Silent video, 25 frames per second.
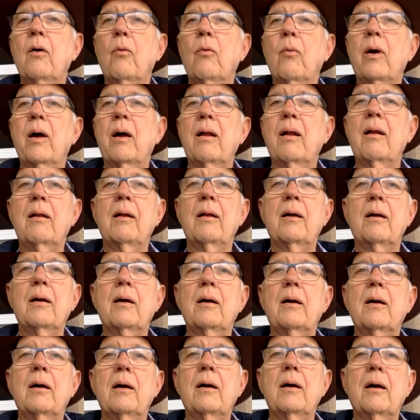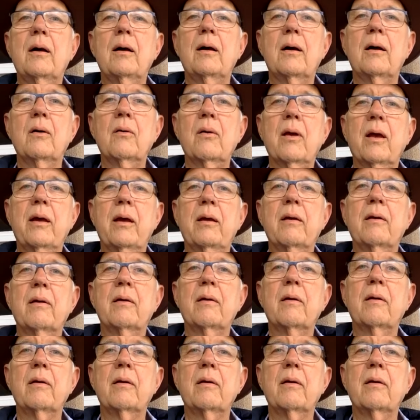Well, okay.